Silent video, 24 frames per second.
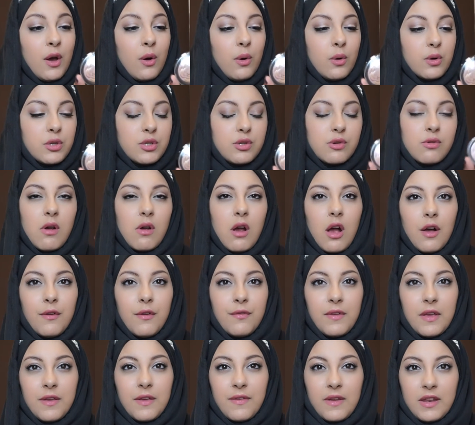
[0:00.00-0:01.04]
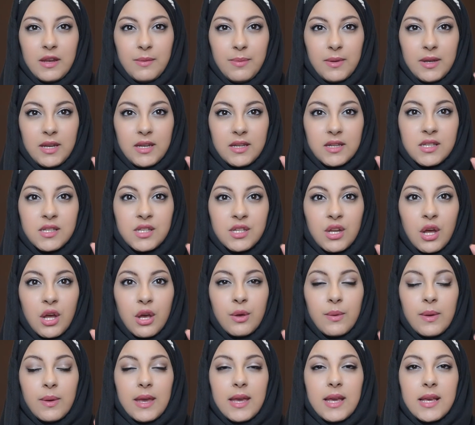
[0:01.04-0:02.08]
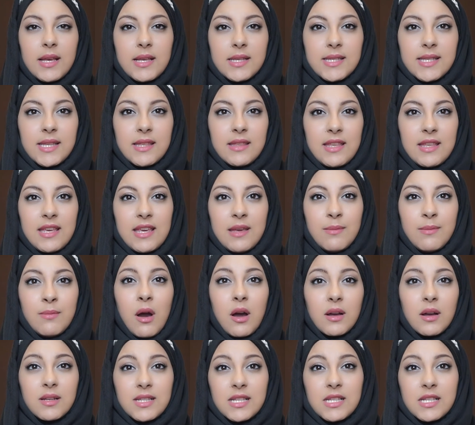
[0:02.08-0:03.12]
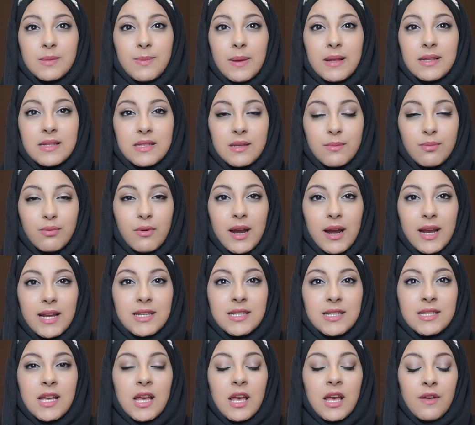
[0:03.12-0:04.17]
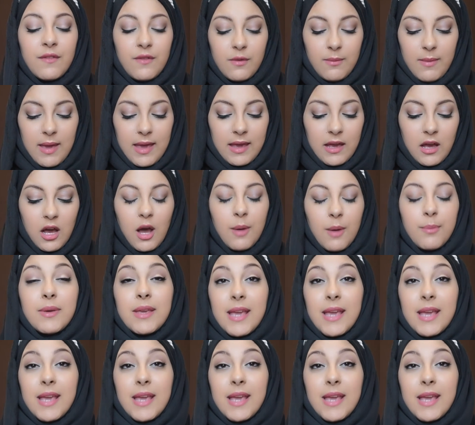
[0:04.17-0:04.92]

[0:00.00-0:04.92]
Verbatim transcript: Autograph, if anybody doesn't know, is the Marks and Spencer brand for makeup.